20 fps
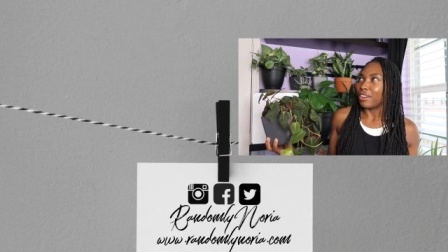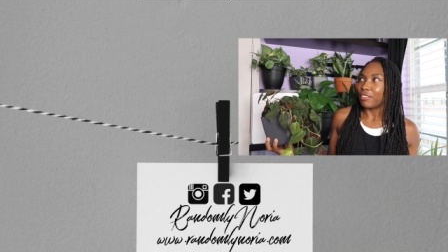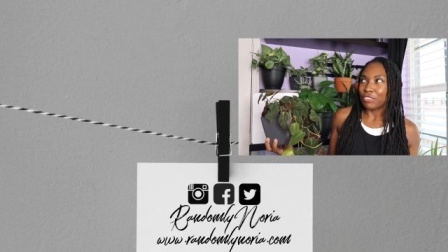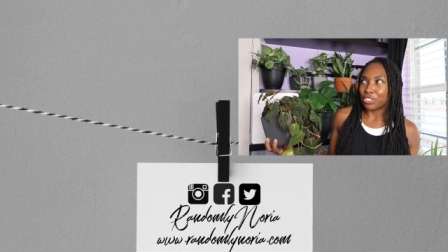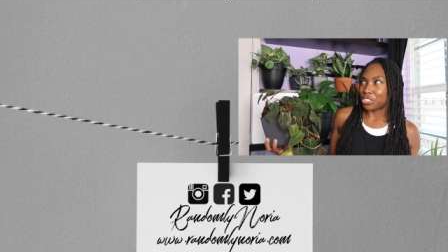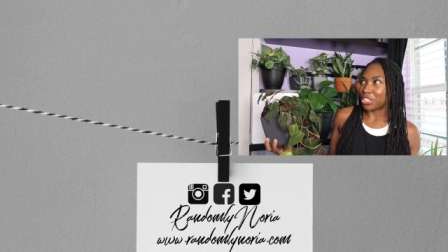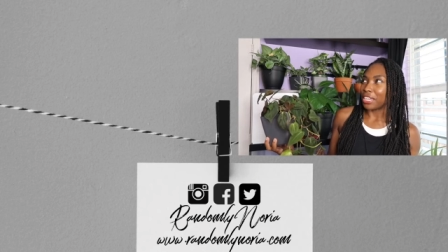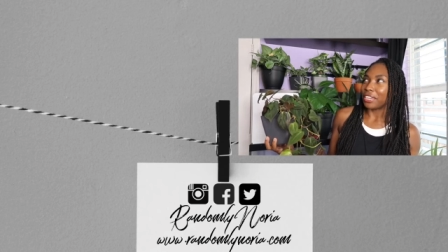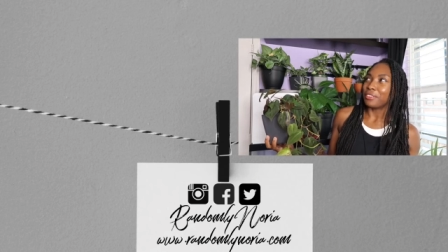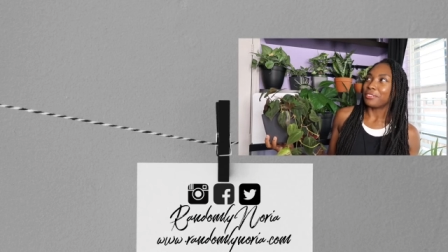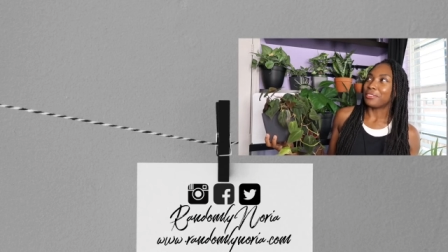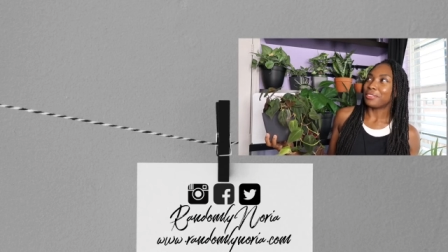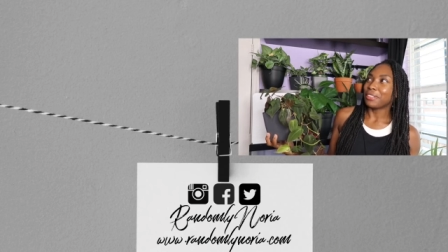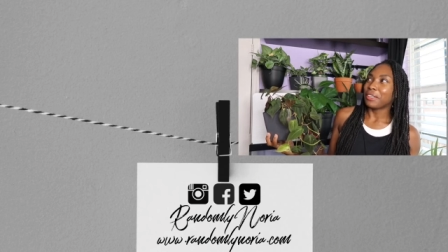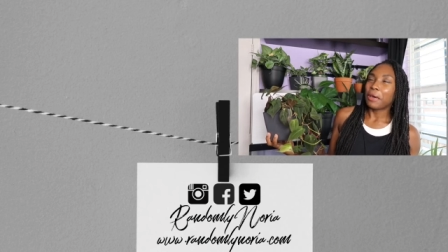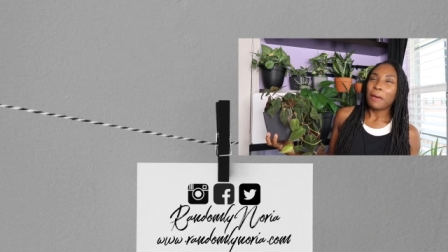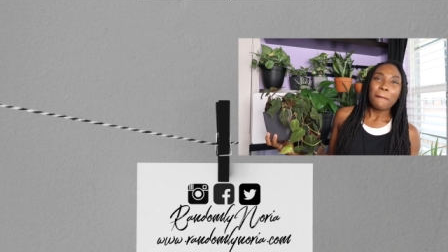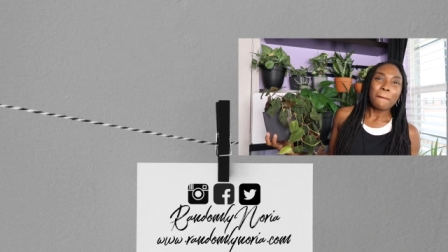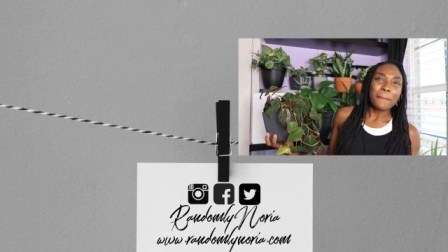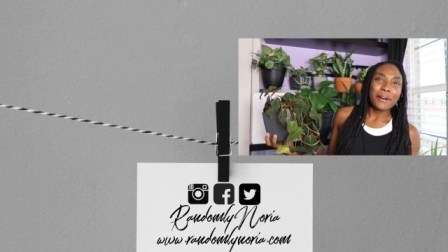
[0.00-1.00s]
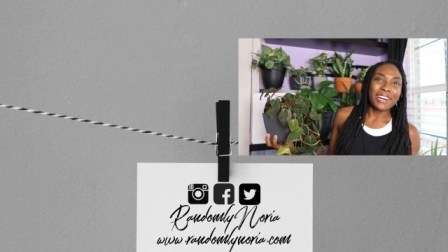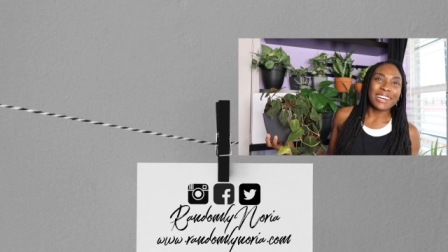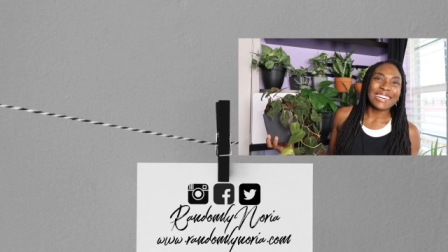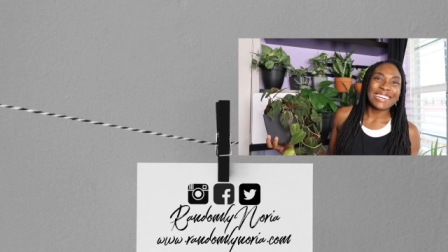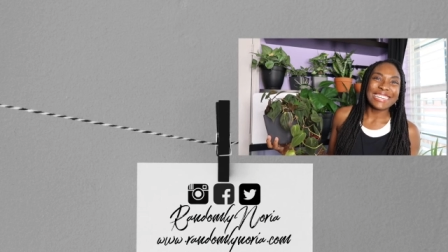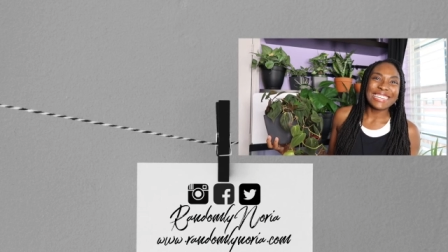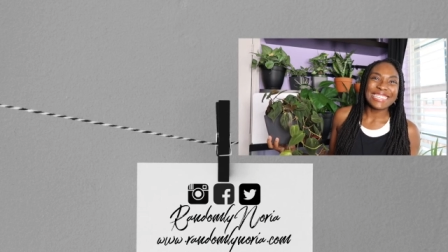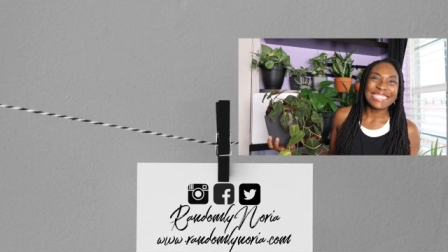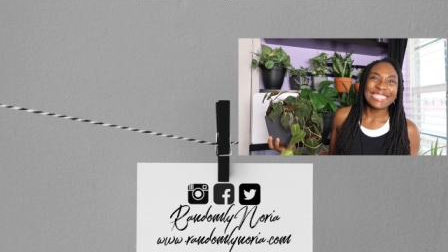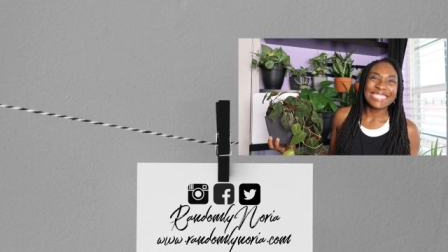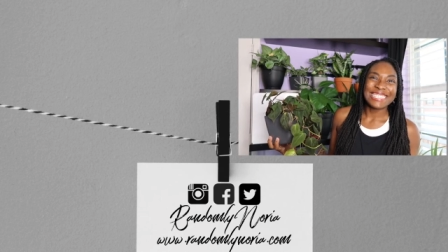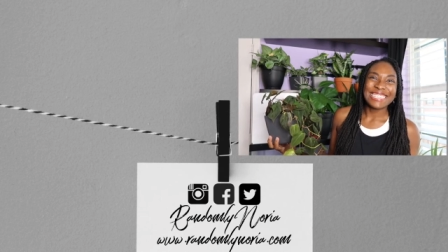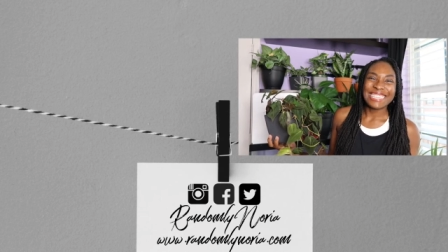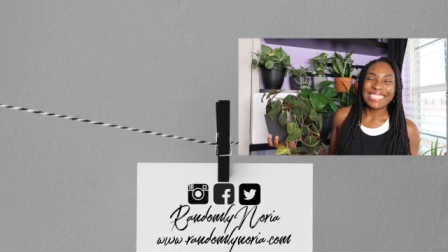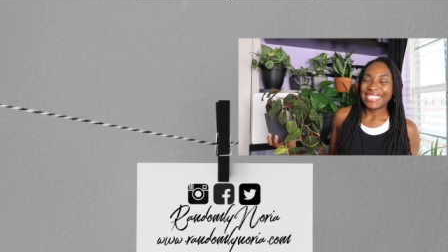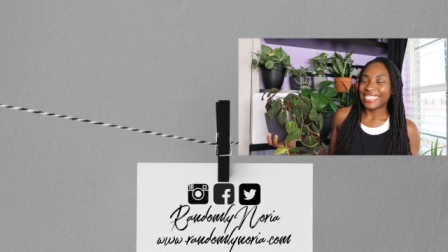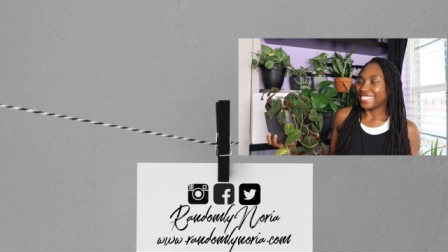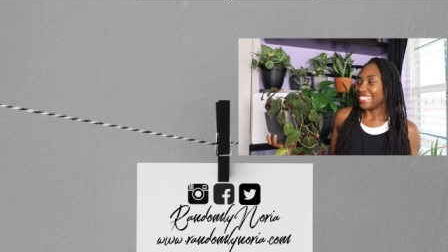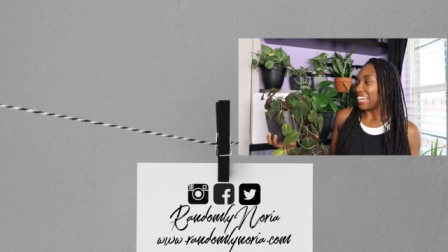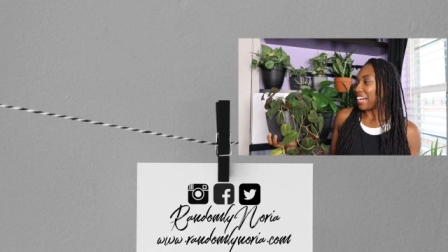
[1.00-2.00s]
of a channel. But
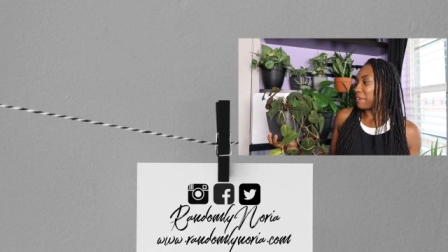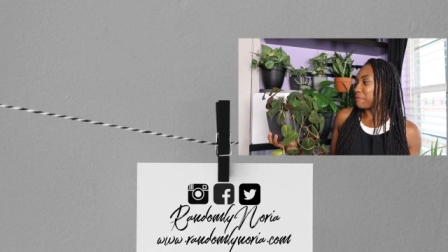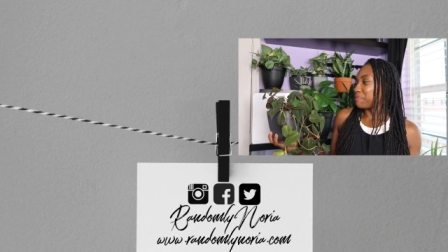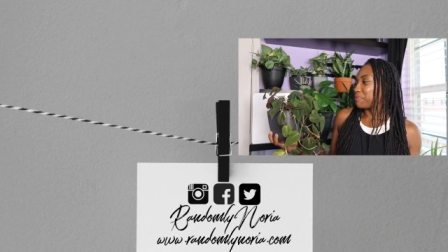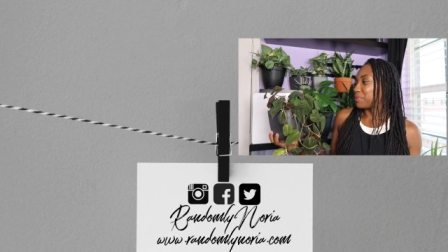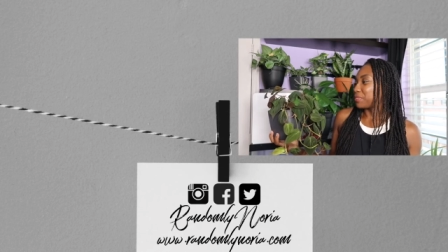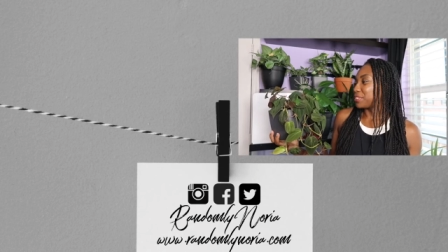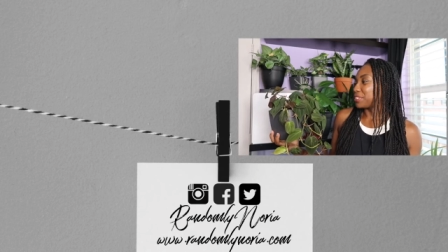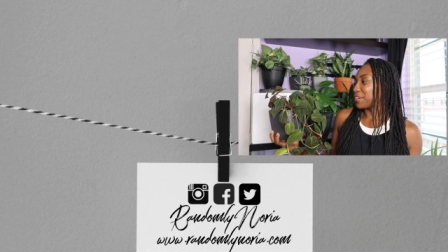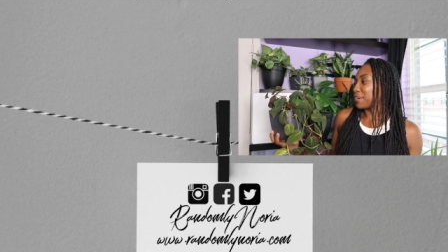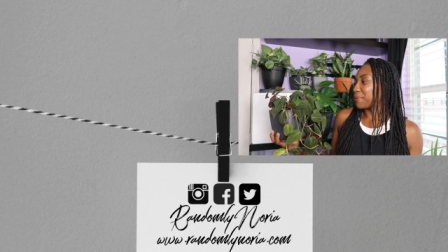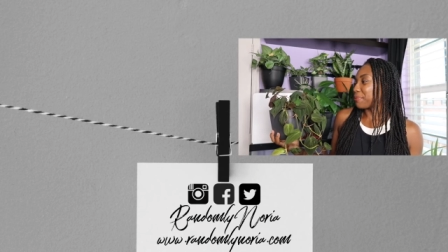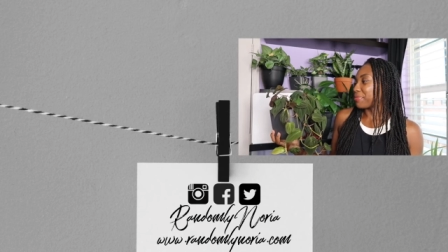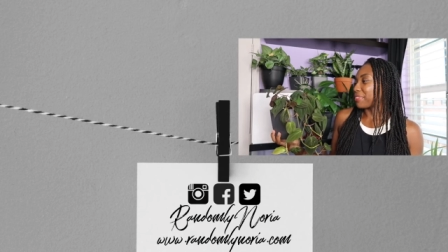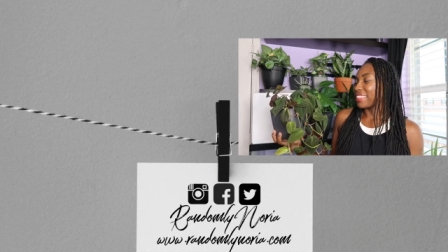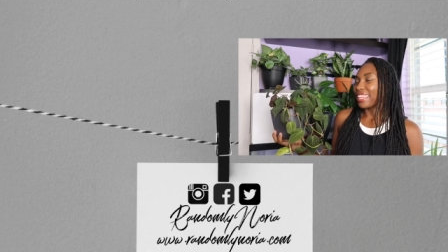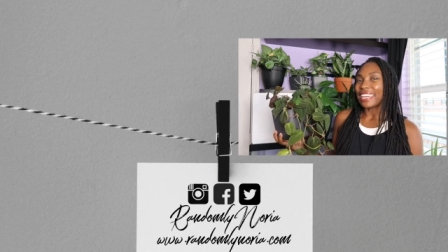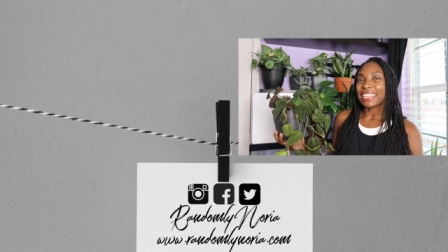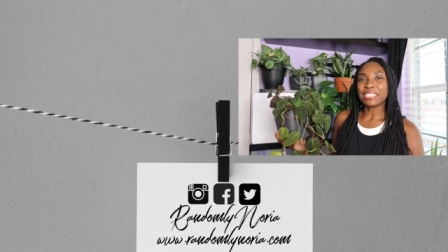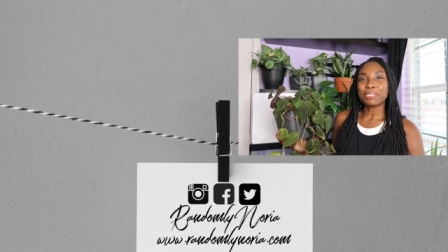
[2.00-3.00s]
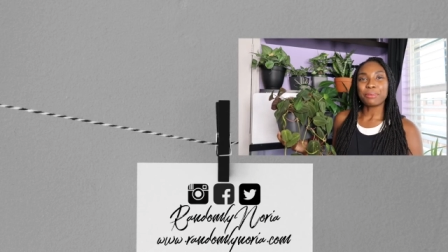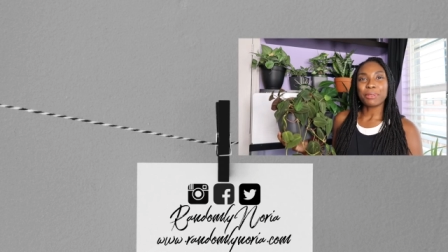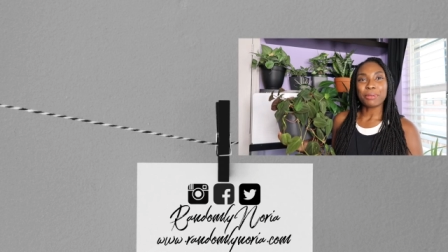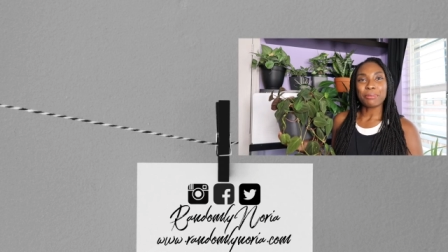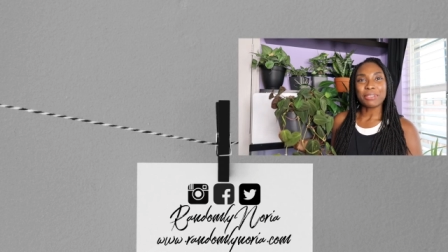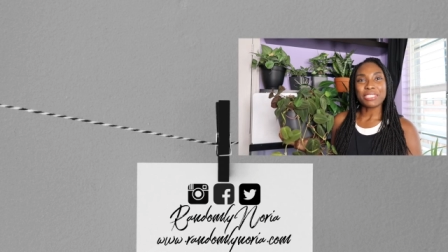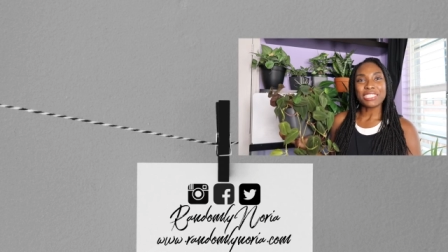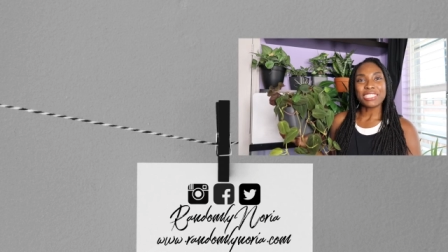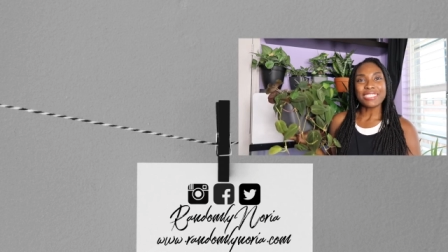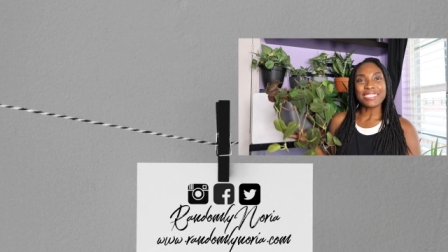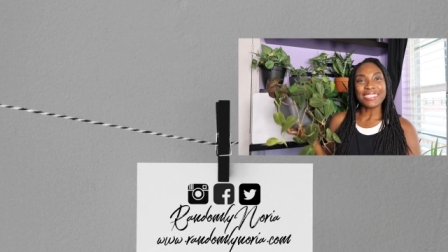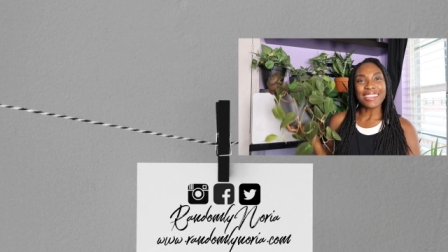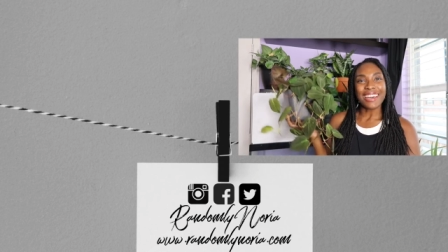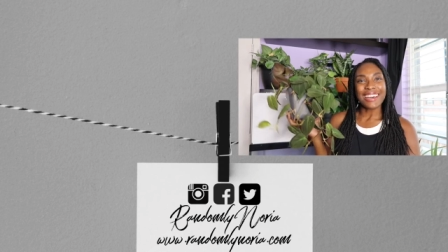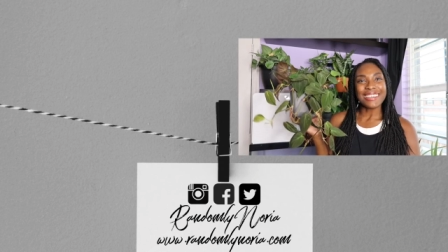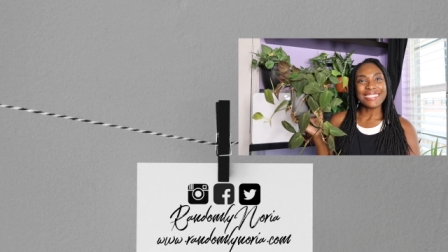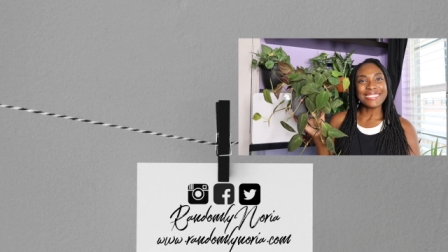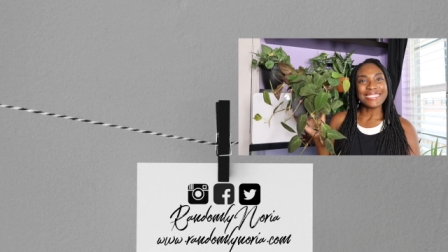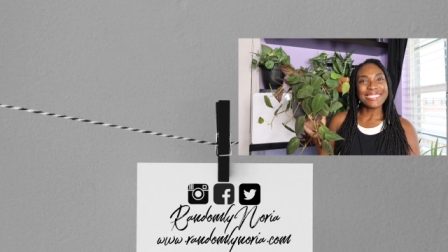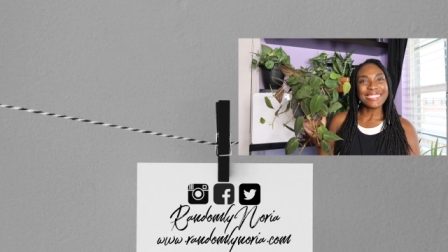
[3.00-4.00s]
yeah, so that is pretty much it.
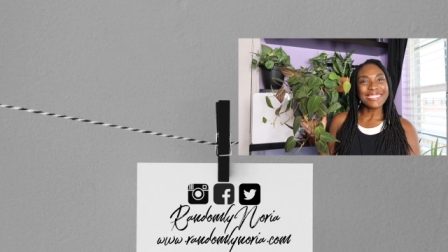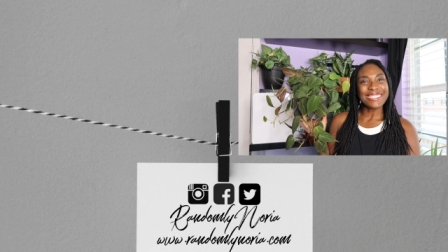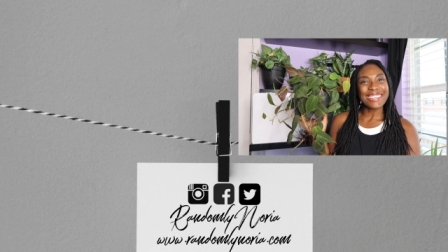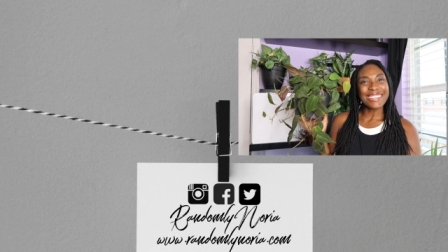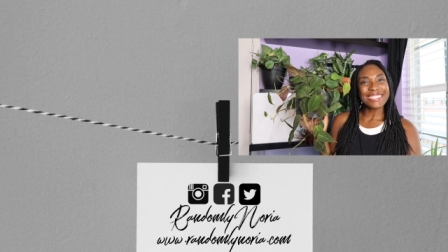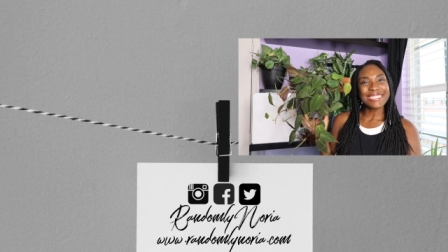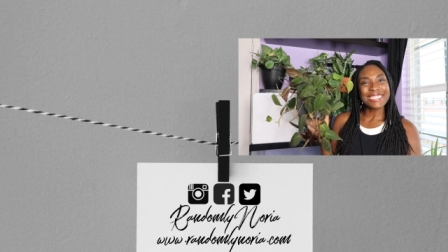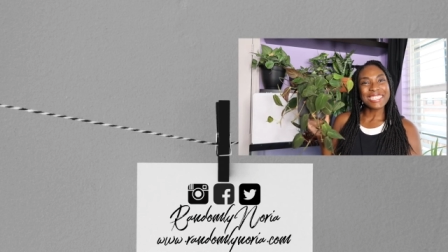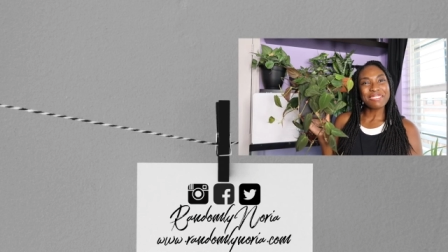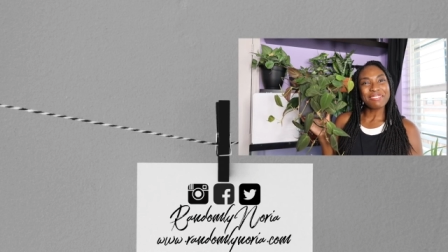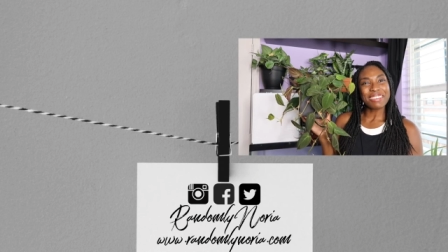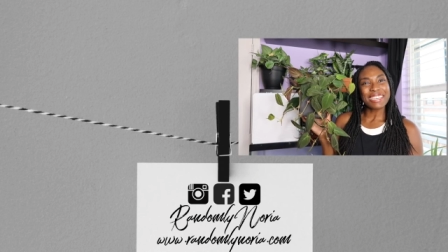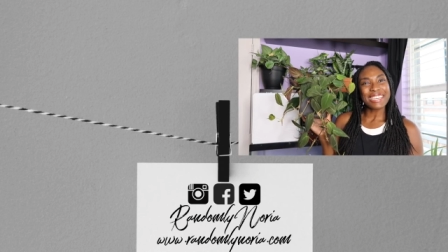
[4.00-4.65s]
Until next time,